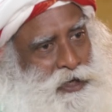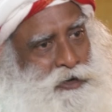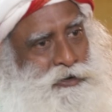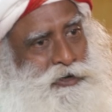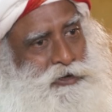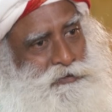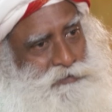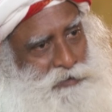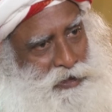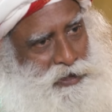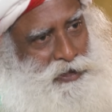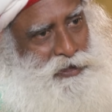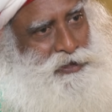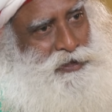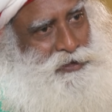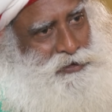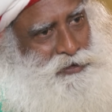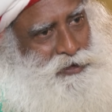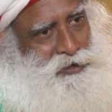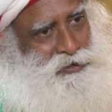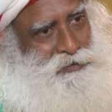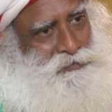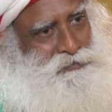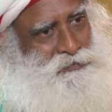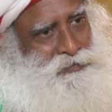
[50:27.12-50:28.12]
out of another
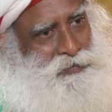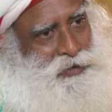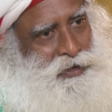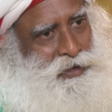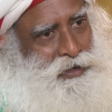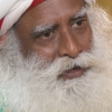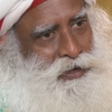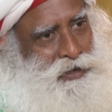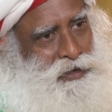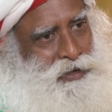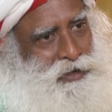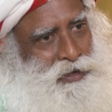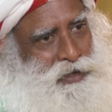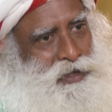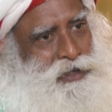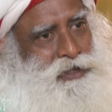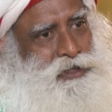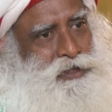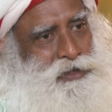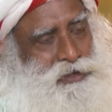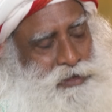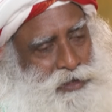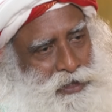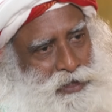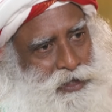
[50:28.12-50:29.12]
thing. It
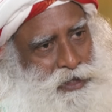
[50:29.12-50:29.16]
is the